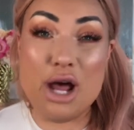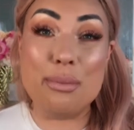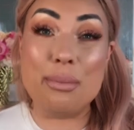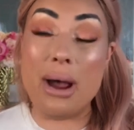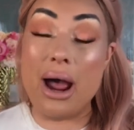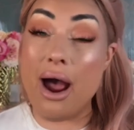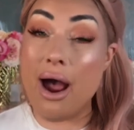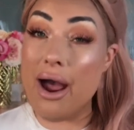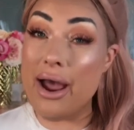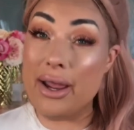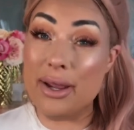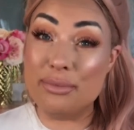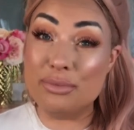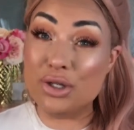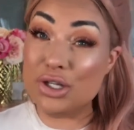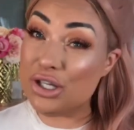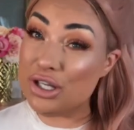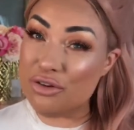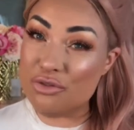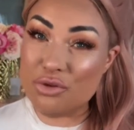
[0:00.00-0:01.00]
I am
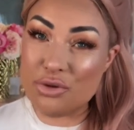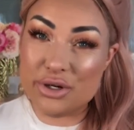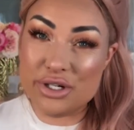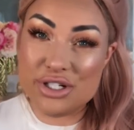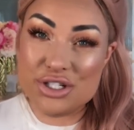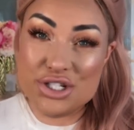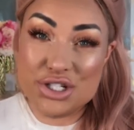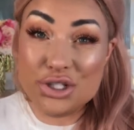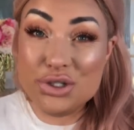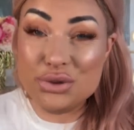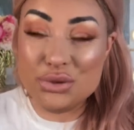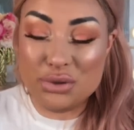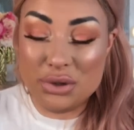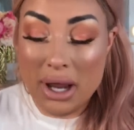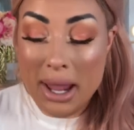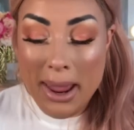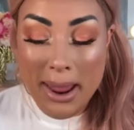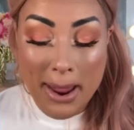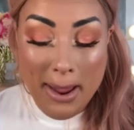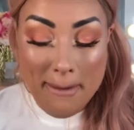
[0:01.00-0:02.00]
looking forward to June.
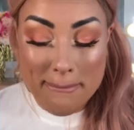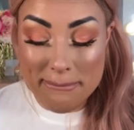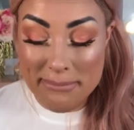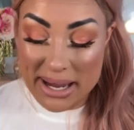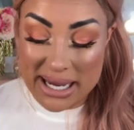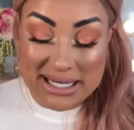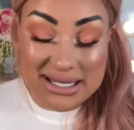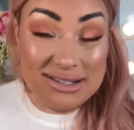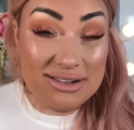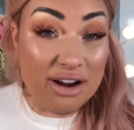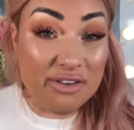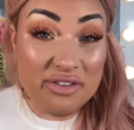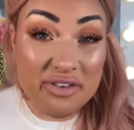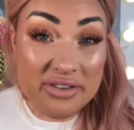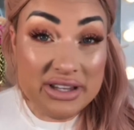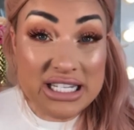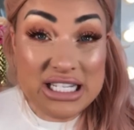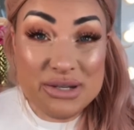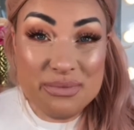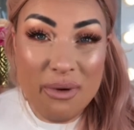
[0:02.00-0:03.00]
Based off of
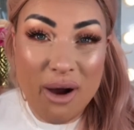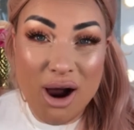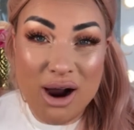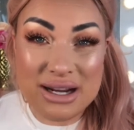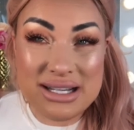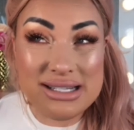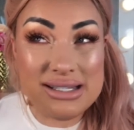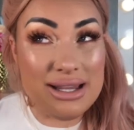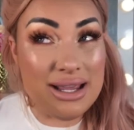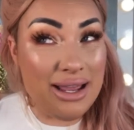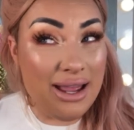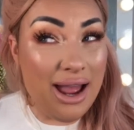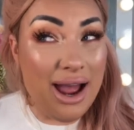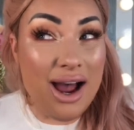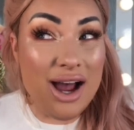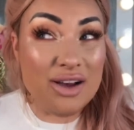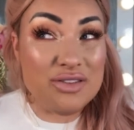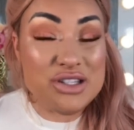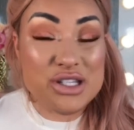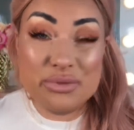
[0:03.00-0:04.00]
this box, they
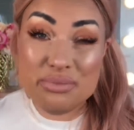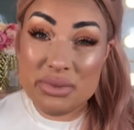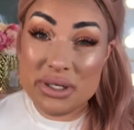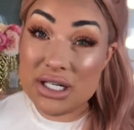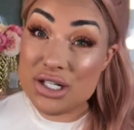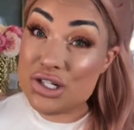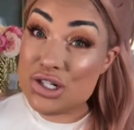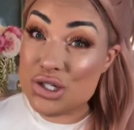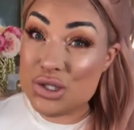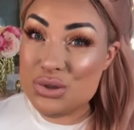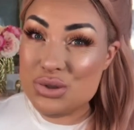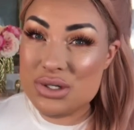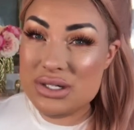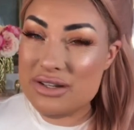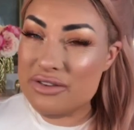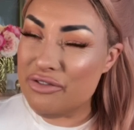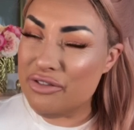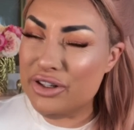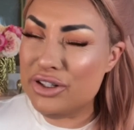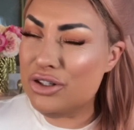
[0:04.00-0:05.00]
have some big shoes to
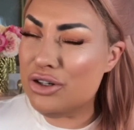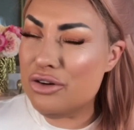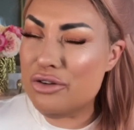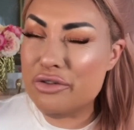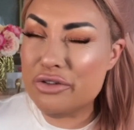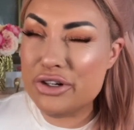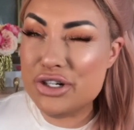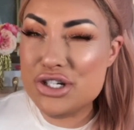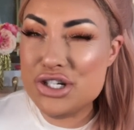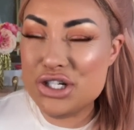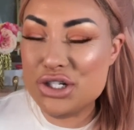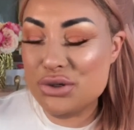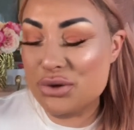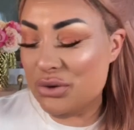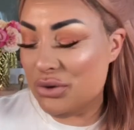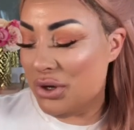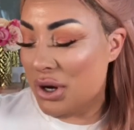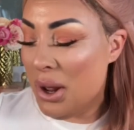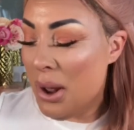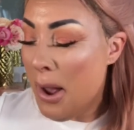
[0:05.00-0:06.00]
fill for
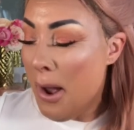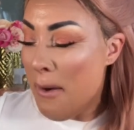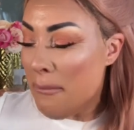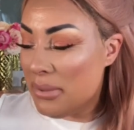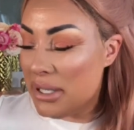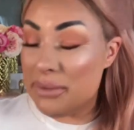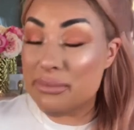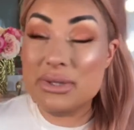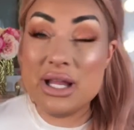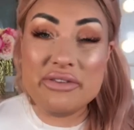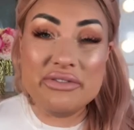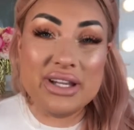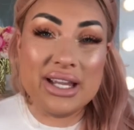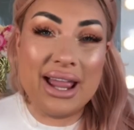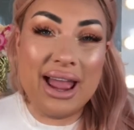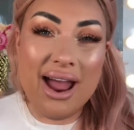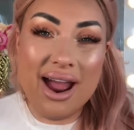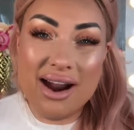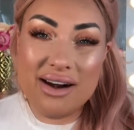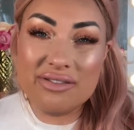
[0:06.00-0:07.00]
June, but I'm loving
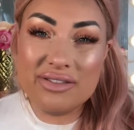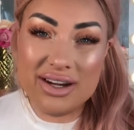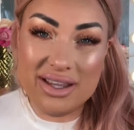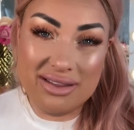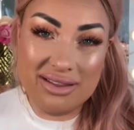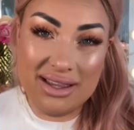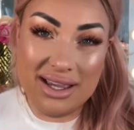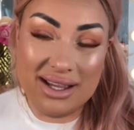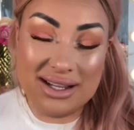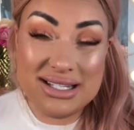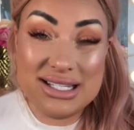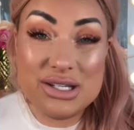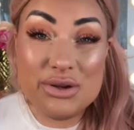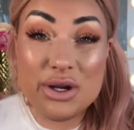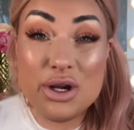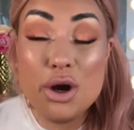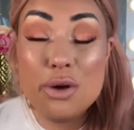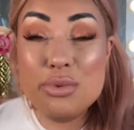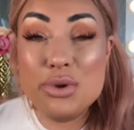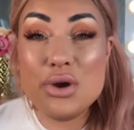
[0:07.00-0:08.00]
everything. So
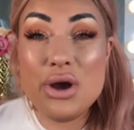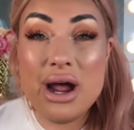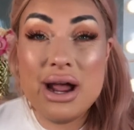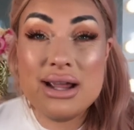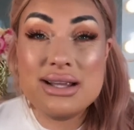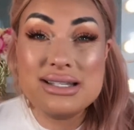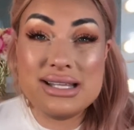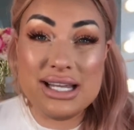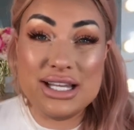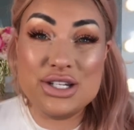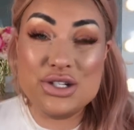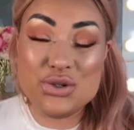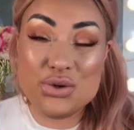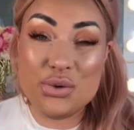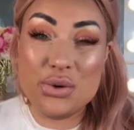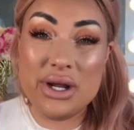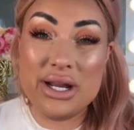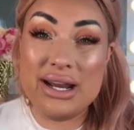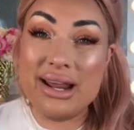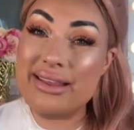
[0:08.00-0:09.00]
I hope you guys
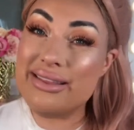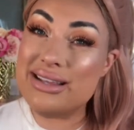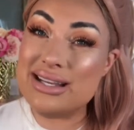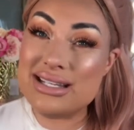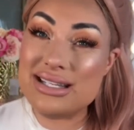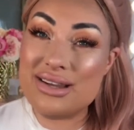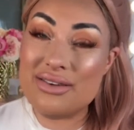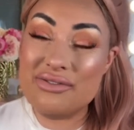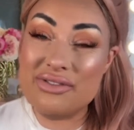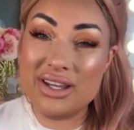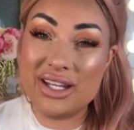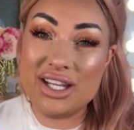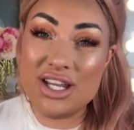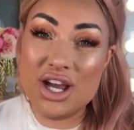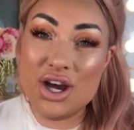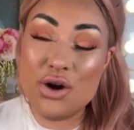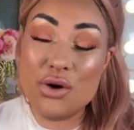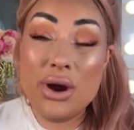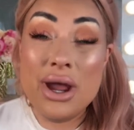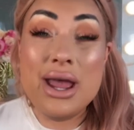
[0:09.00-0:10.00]
enjoyed this
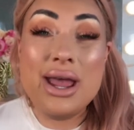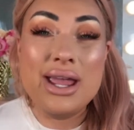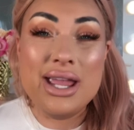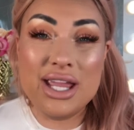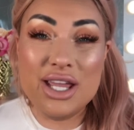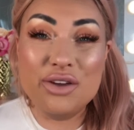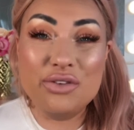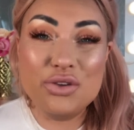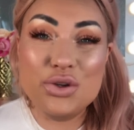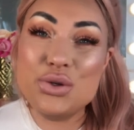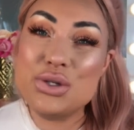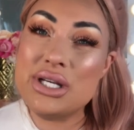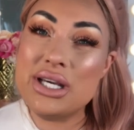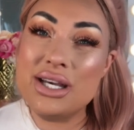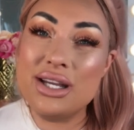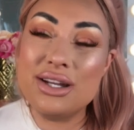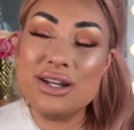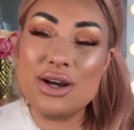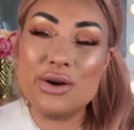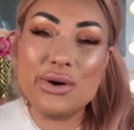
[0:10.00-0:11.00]
video. If you
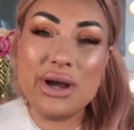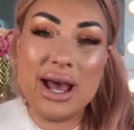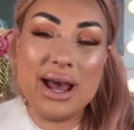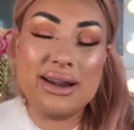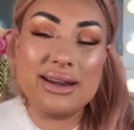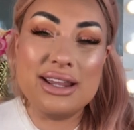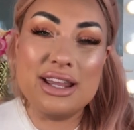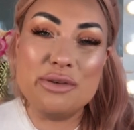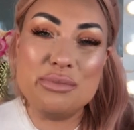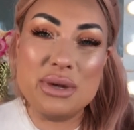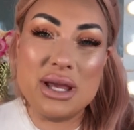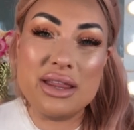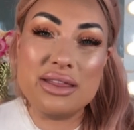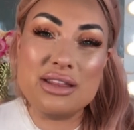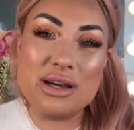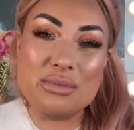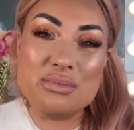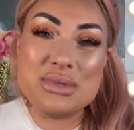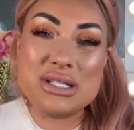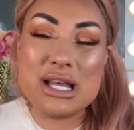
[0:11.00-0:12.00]
did, go ahead and give me a
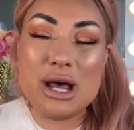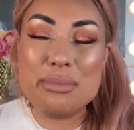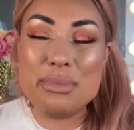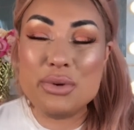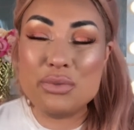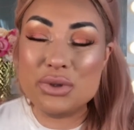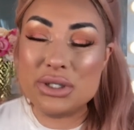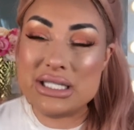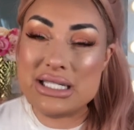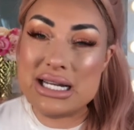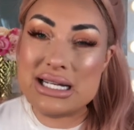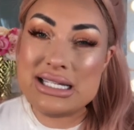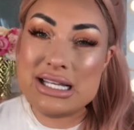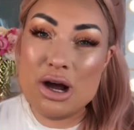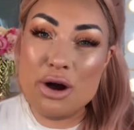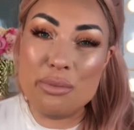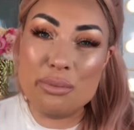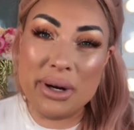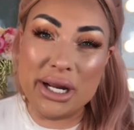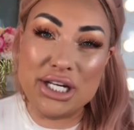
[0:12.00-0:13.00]
thumbs up. It really does
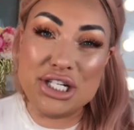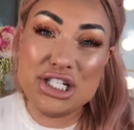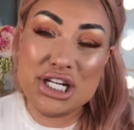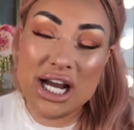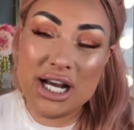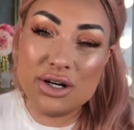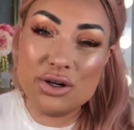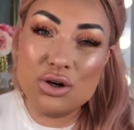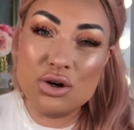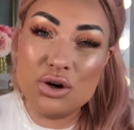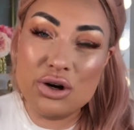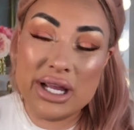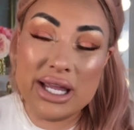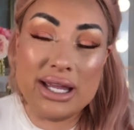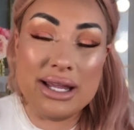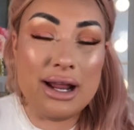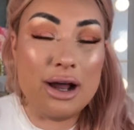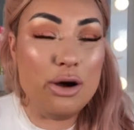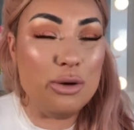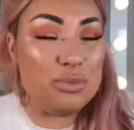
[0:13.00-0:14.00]
help my channel.
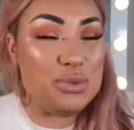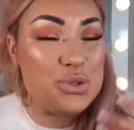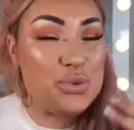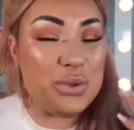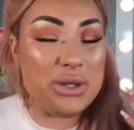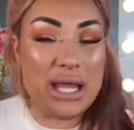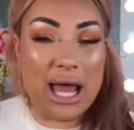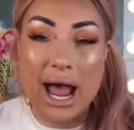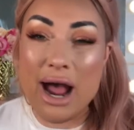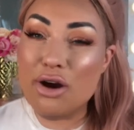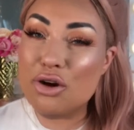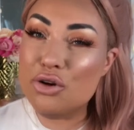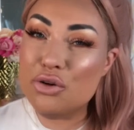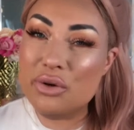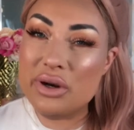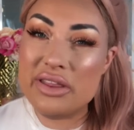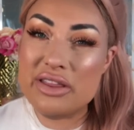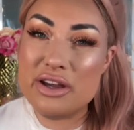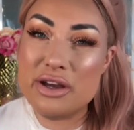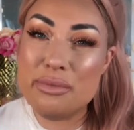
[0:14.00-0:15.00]
It helps with the
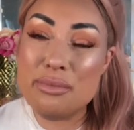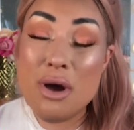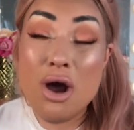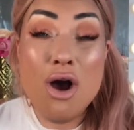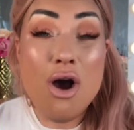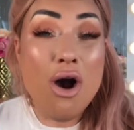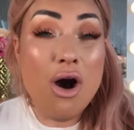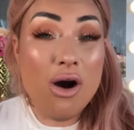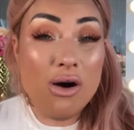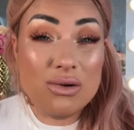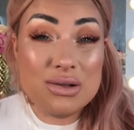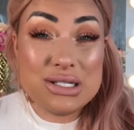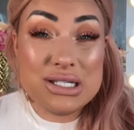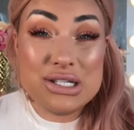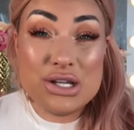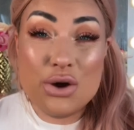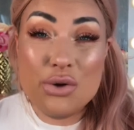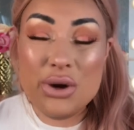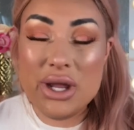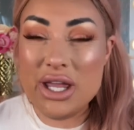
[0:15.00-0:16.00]
algorithm.
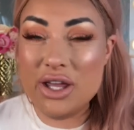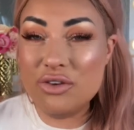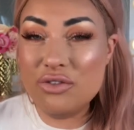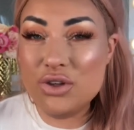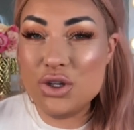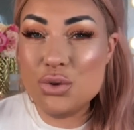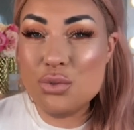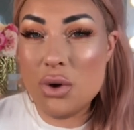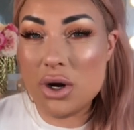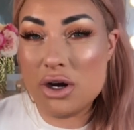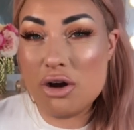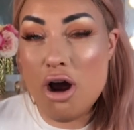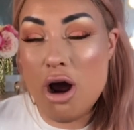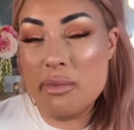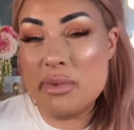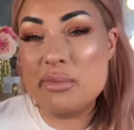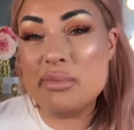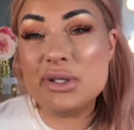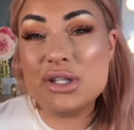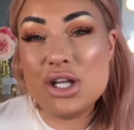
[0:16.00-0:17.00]
Also, if you want to
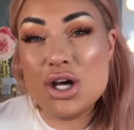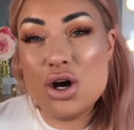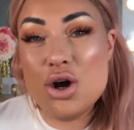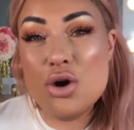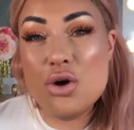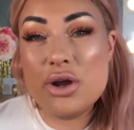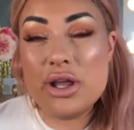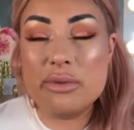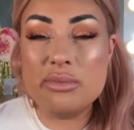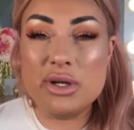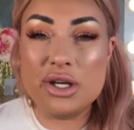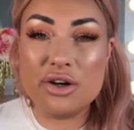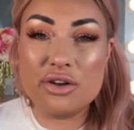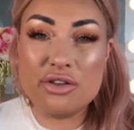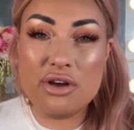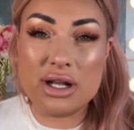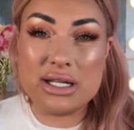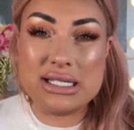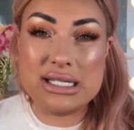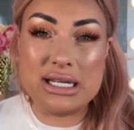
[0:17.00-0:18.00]
comment below, give me your
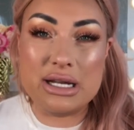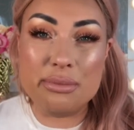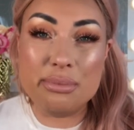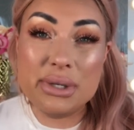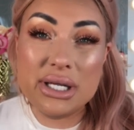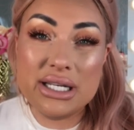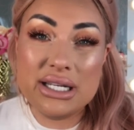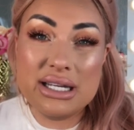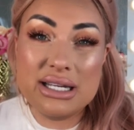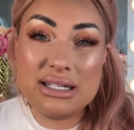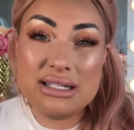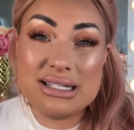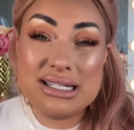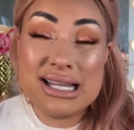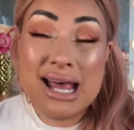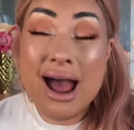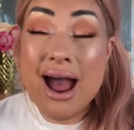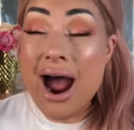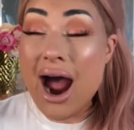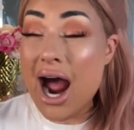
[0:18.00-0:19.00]
thoughts and opinions.
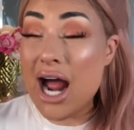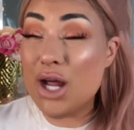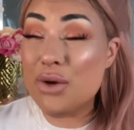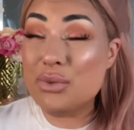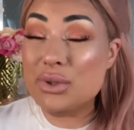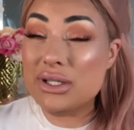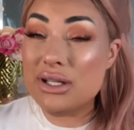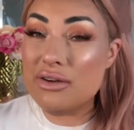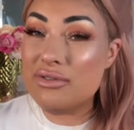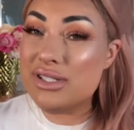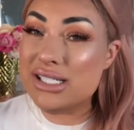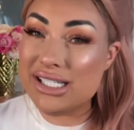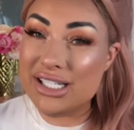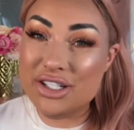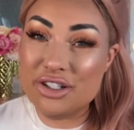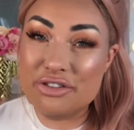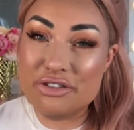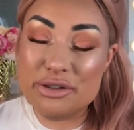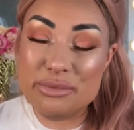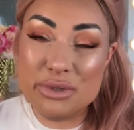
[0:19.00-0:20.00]
I would love to
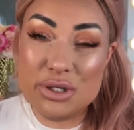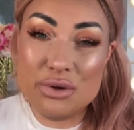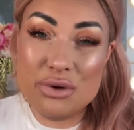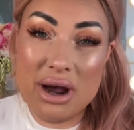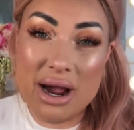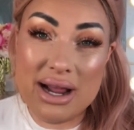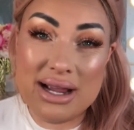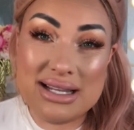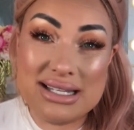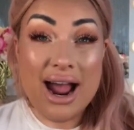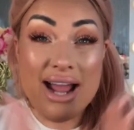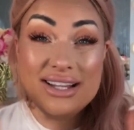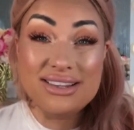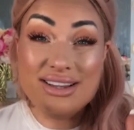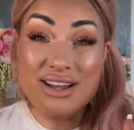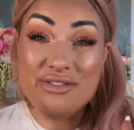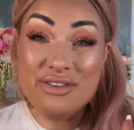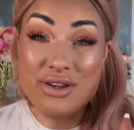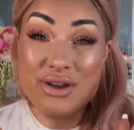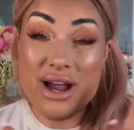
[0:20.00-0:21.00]
hear from you guys. I
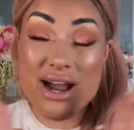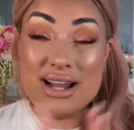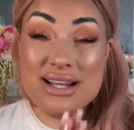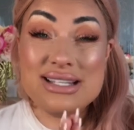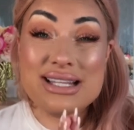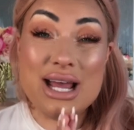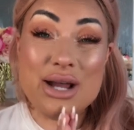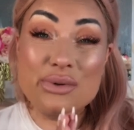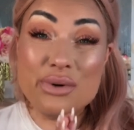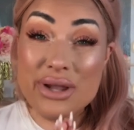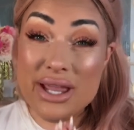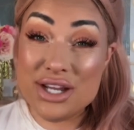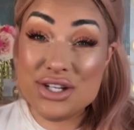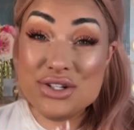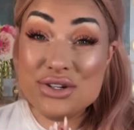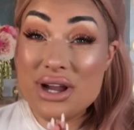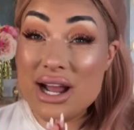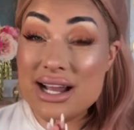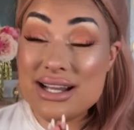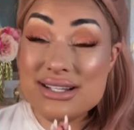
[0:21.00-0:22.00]
love you guys. I will catch
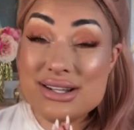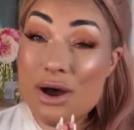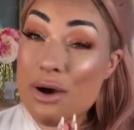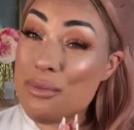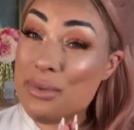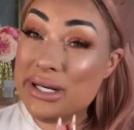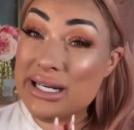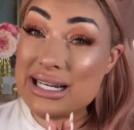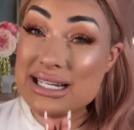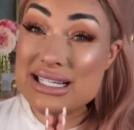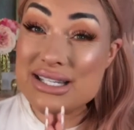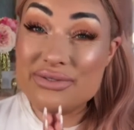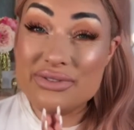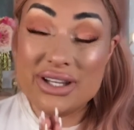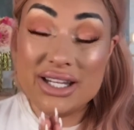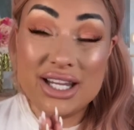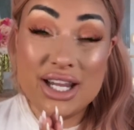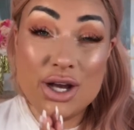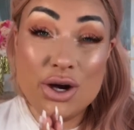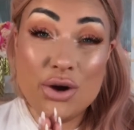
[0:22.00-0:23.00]
you guys on my next
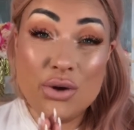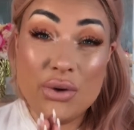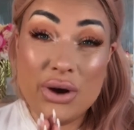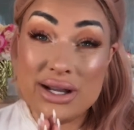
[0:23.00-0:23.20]
video.